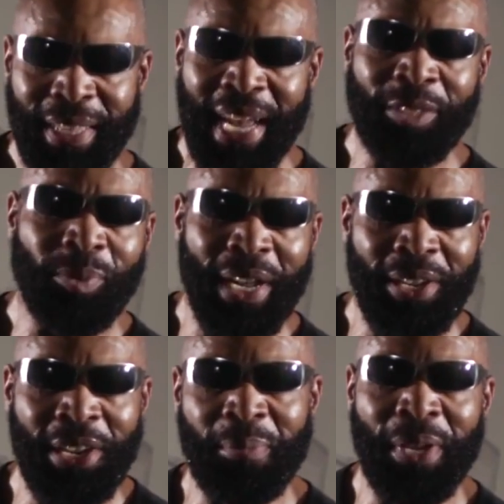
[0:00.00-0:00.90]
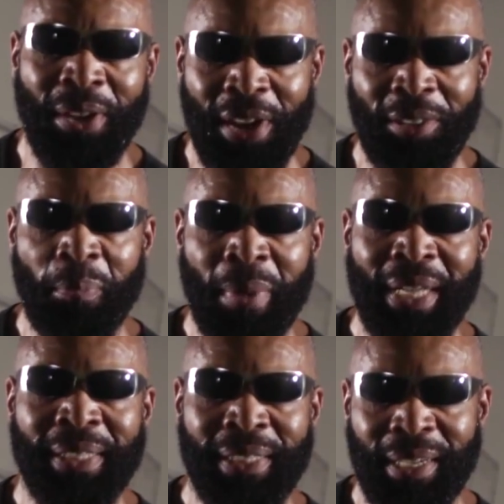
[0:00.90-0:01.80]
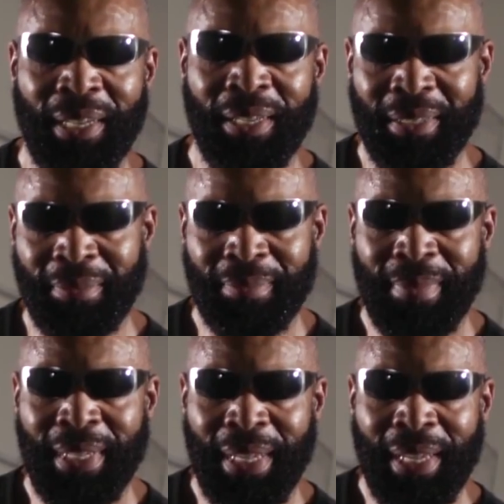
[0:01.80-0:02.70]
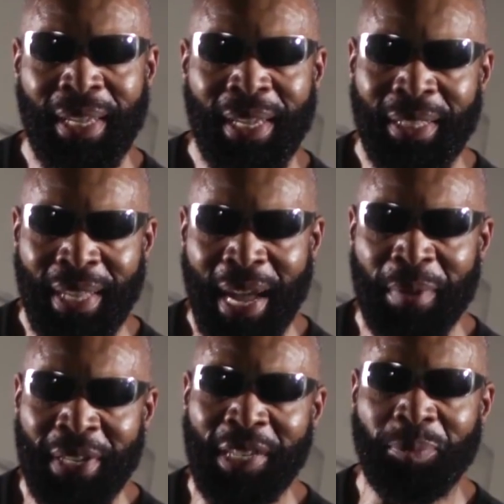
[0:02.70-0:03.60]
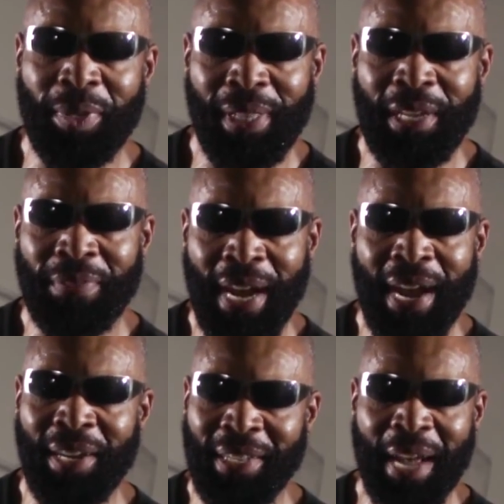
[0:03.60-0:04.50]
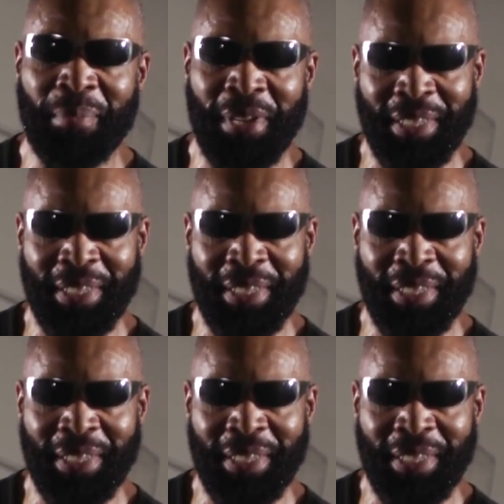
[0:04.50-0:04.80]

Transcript: That's why you hear me call him my son. Not because we lift iron, and not